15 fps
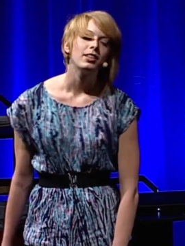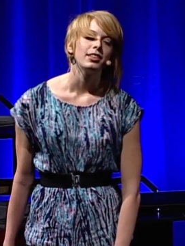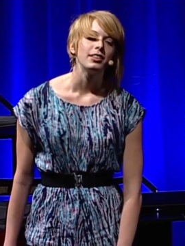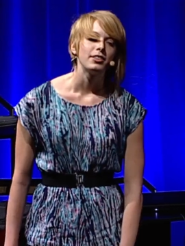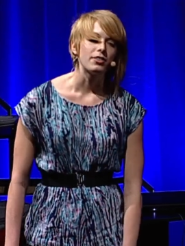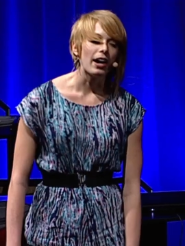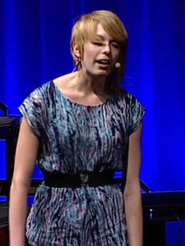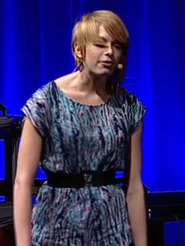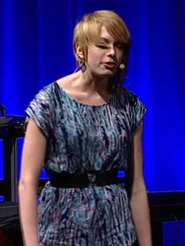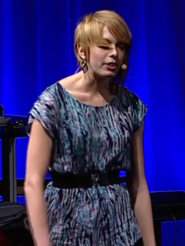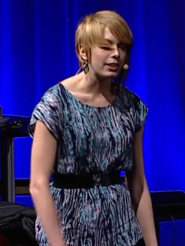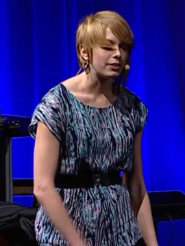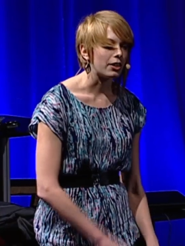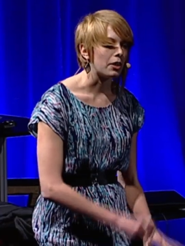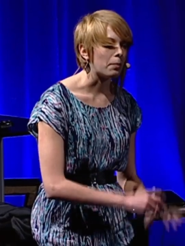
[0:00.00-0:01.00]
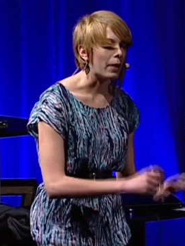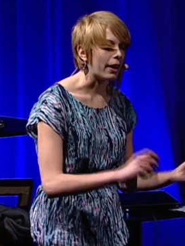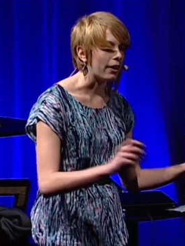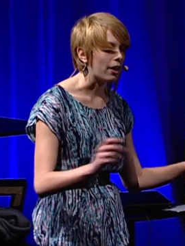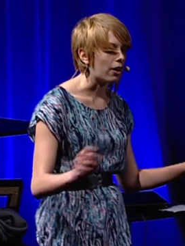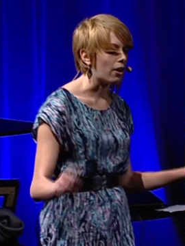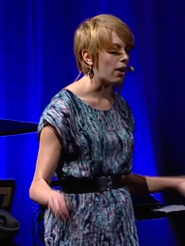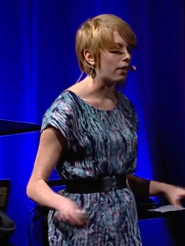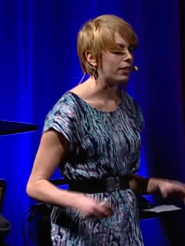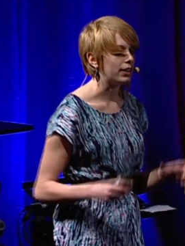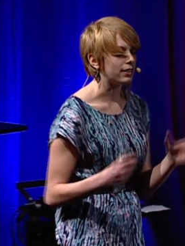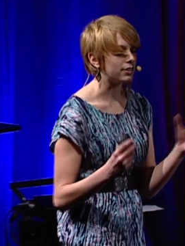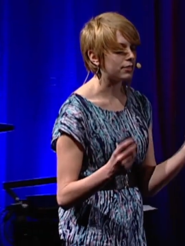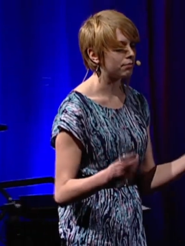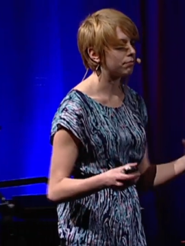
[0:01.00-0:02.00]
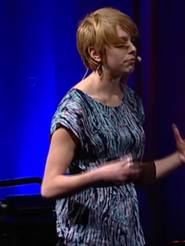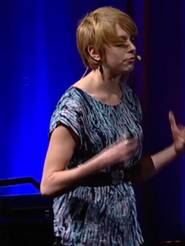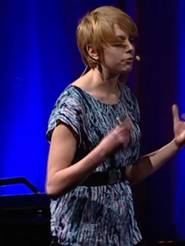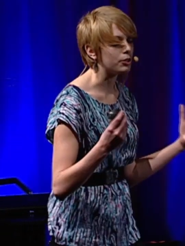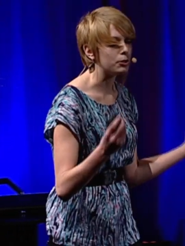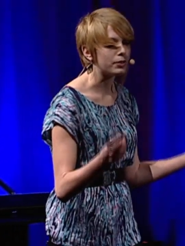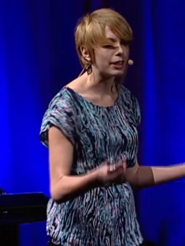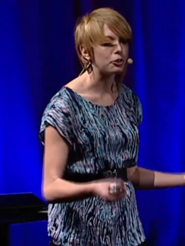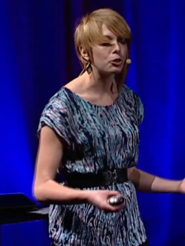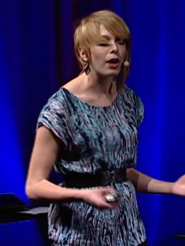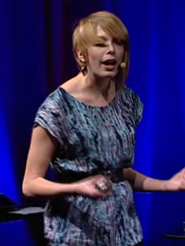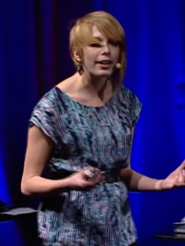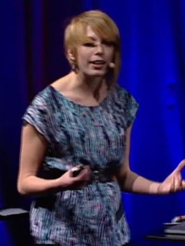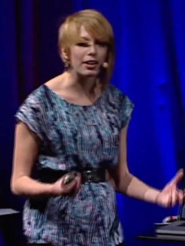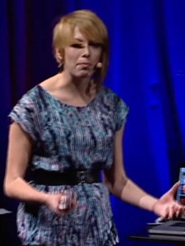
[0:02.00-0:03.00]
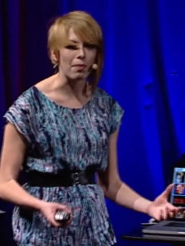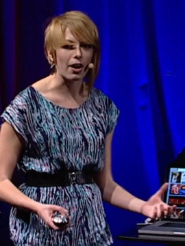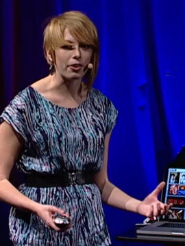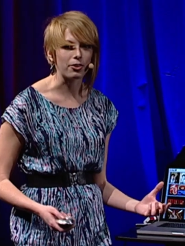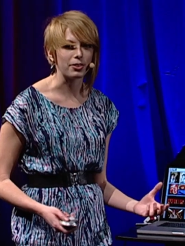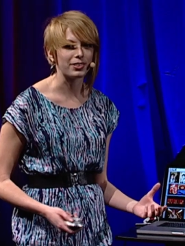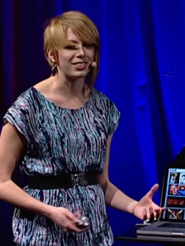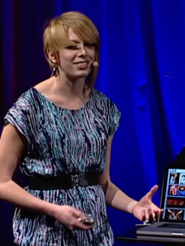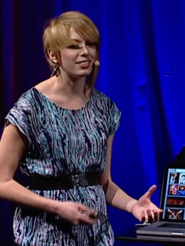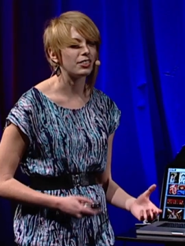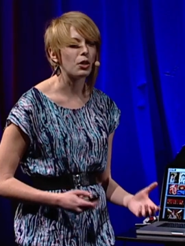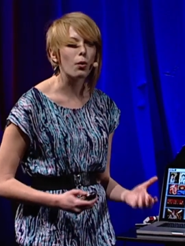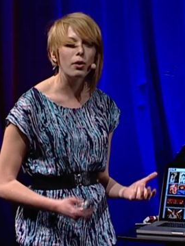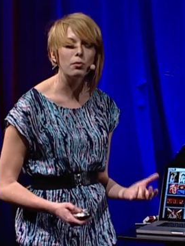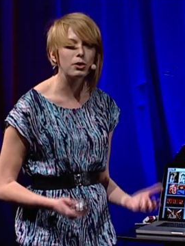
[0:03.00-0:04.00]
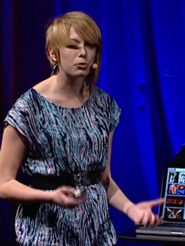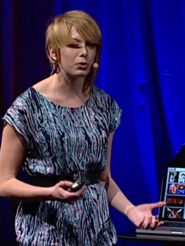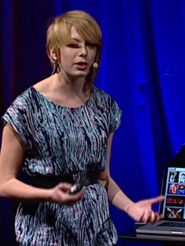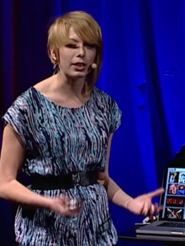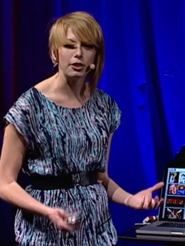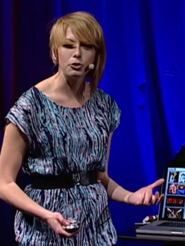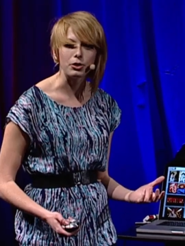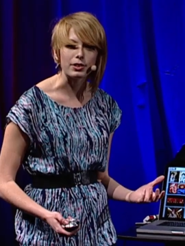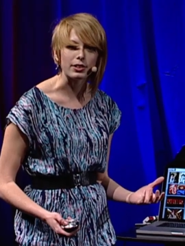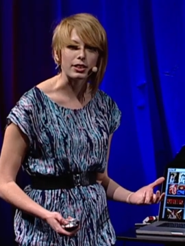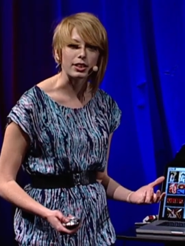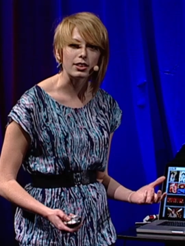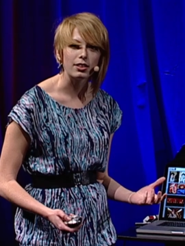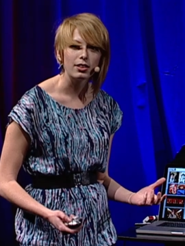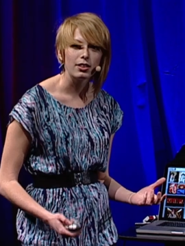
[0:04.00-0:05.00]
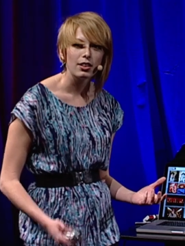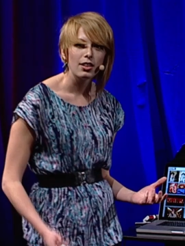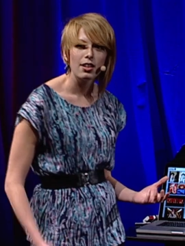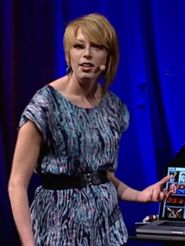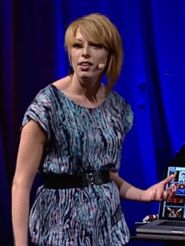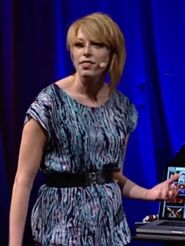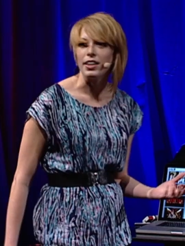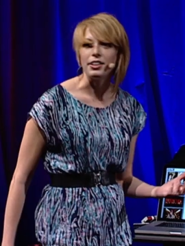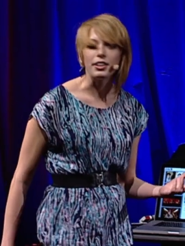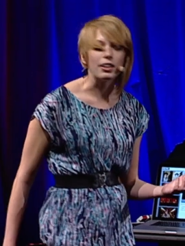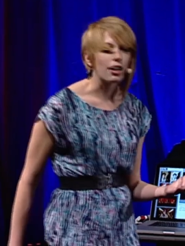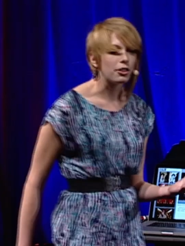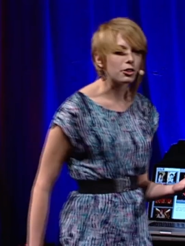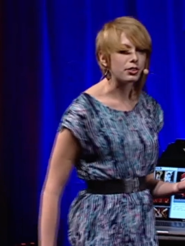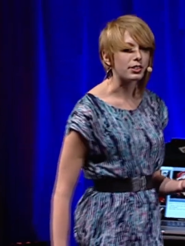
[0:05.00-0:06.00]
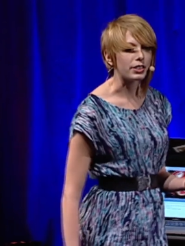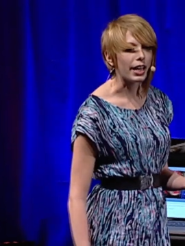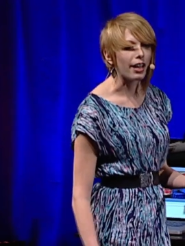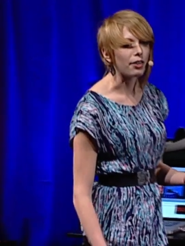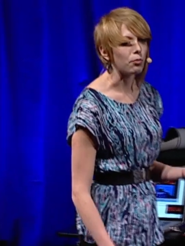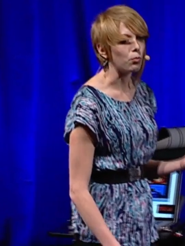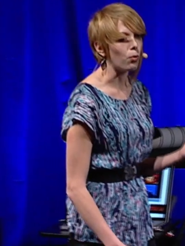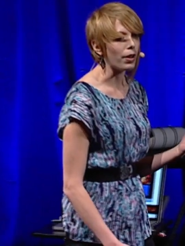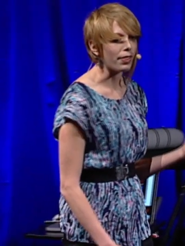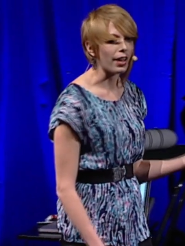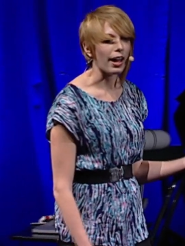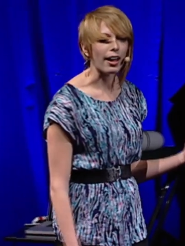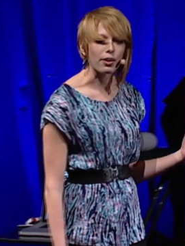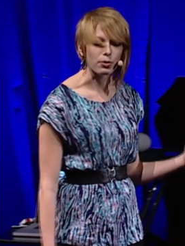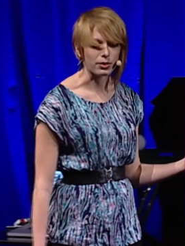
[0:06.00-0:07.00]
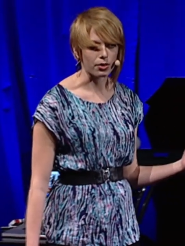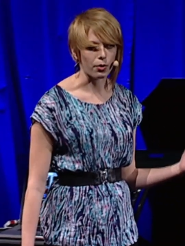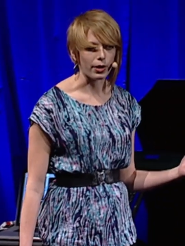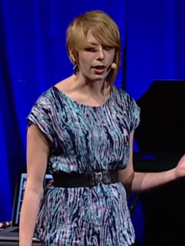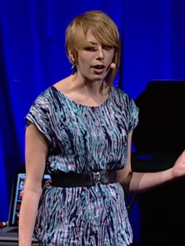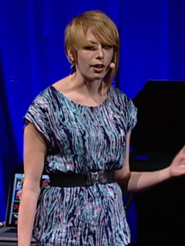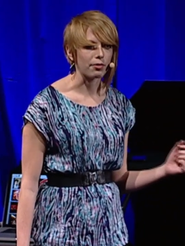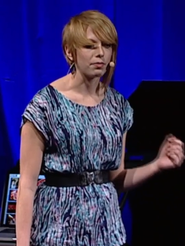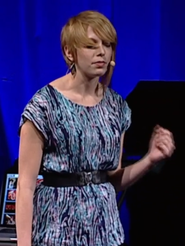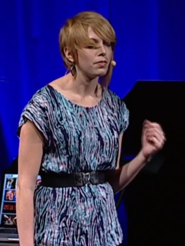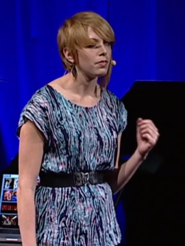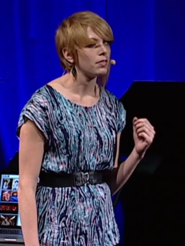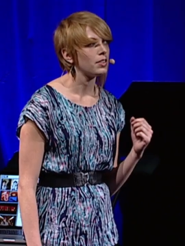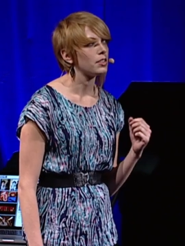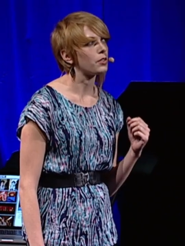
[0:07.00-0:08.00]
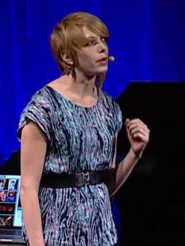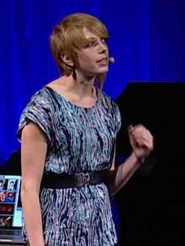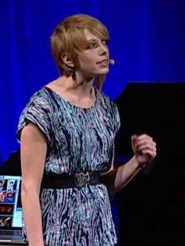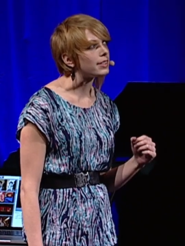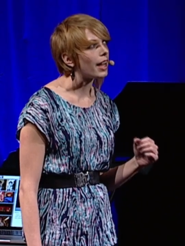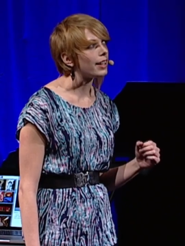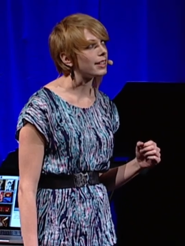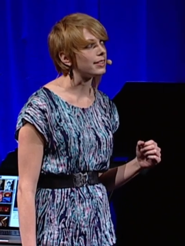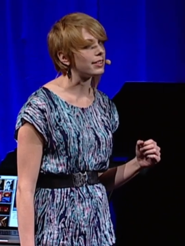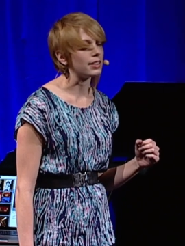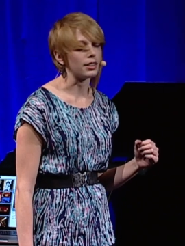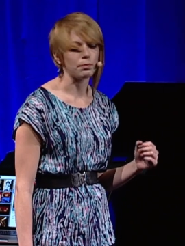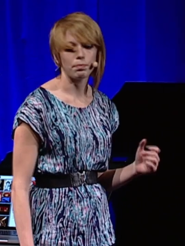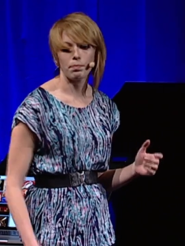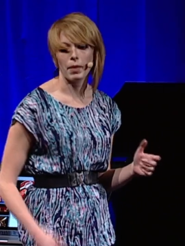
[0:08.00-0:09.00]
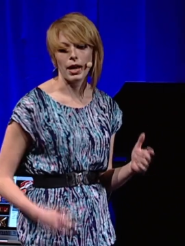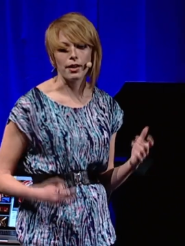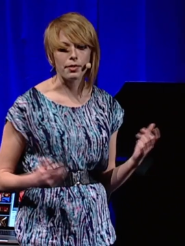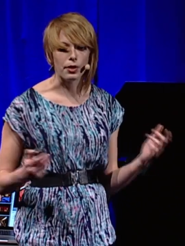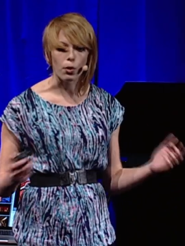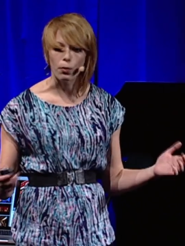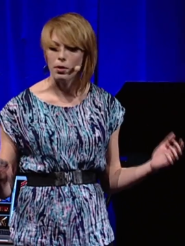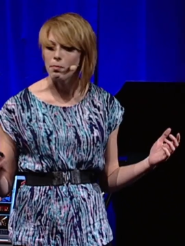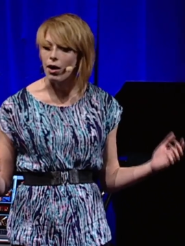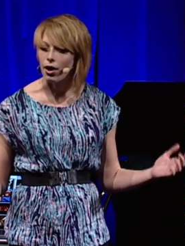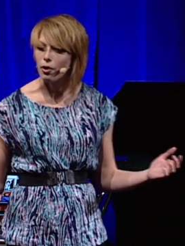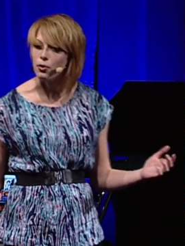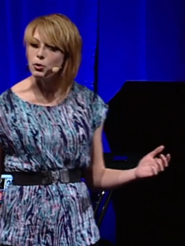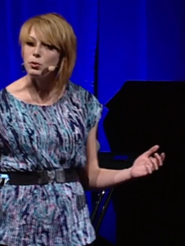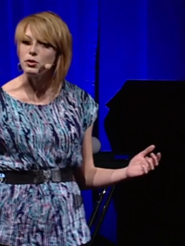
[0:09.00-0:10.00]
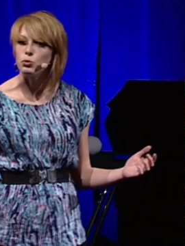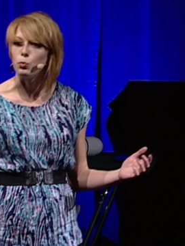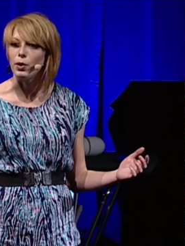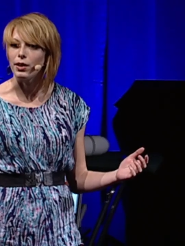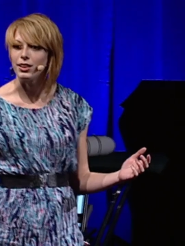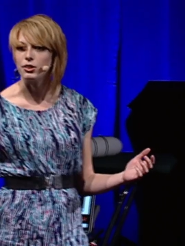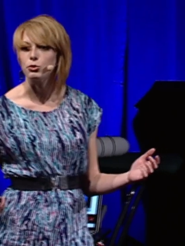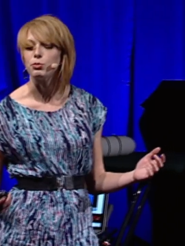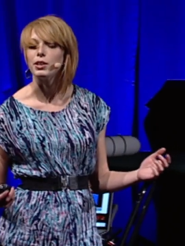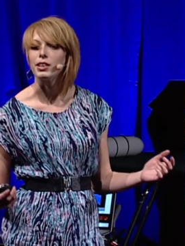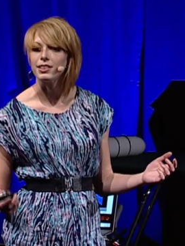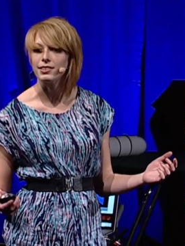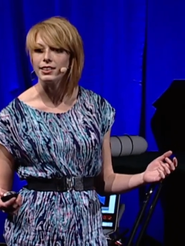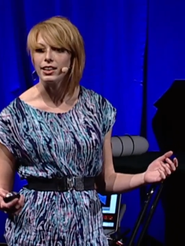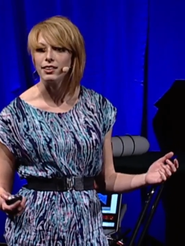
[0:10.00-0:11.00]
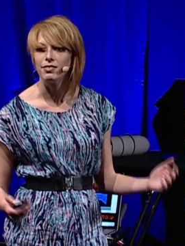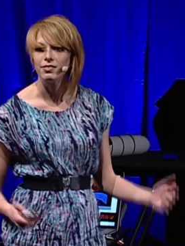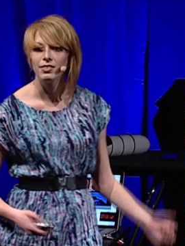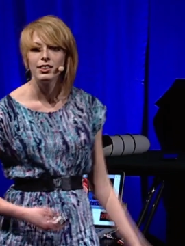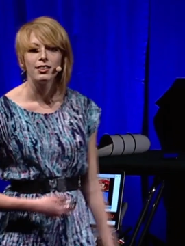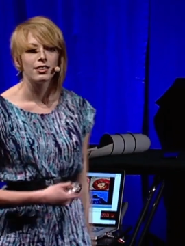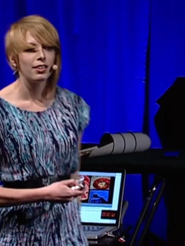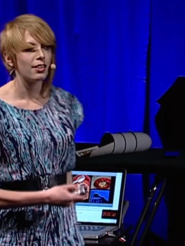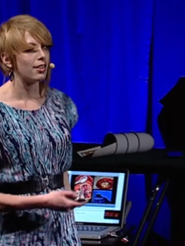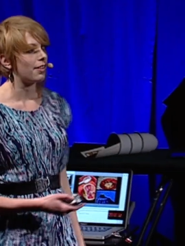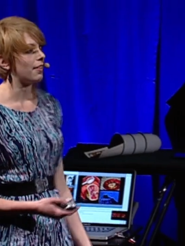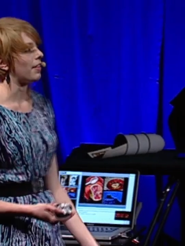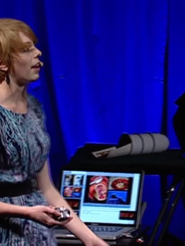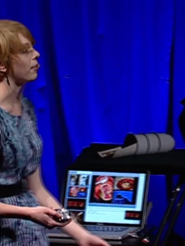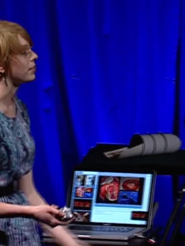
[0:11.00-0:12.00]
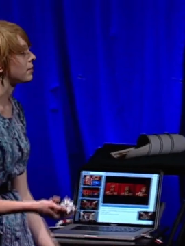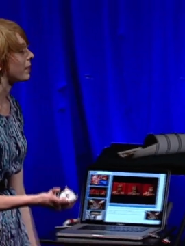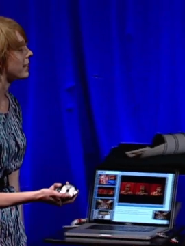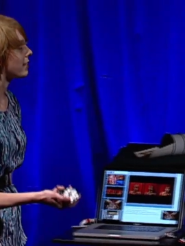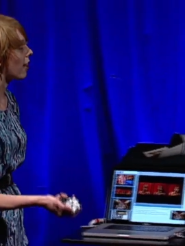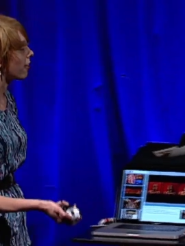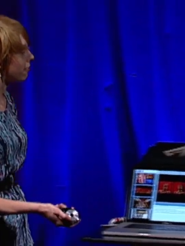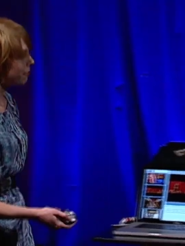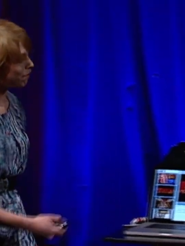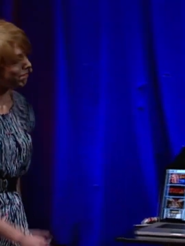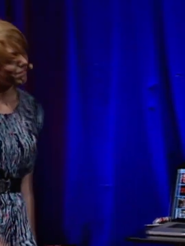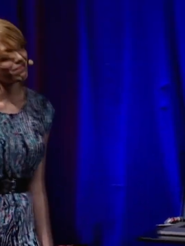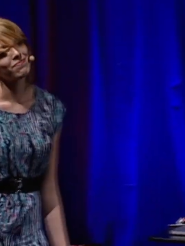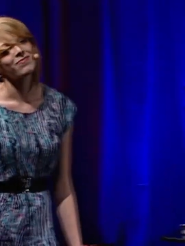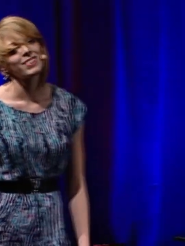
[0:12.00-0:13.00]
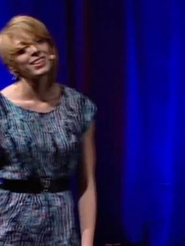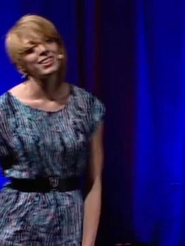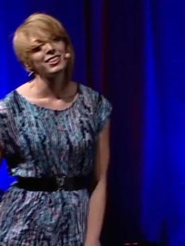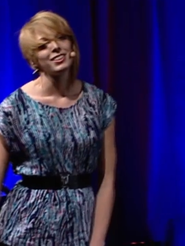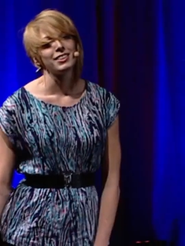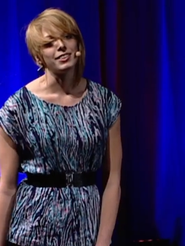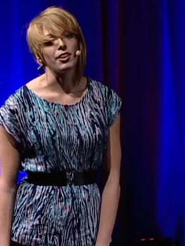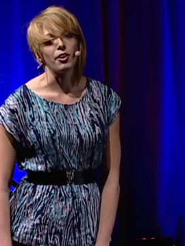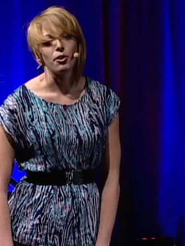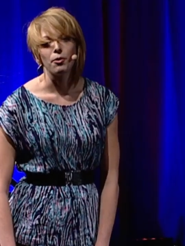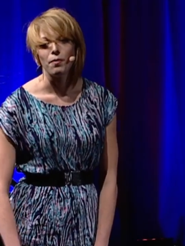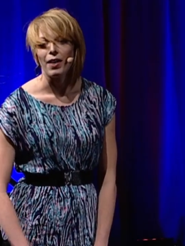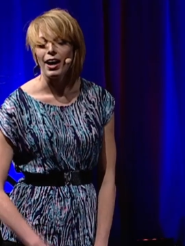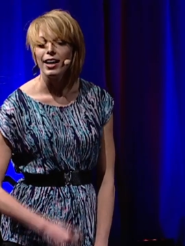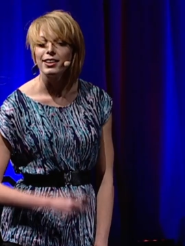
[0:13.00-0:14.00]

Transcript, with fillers: So after I started painting on all these fruits, I tried getting models. No one was really interested. They didn't understand what the heck was going on. So I decided to paint the only model who was willing to really sit, and that was myself. So I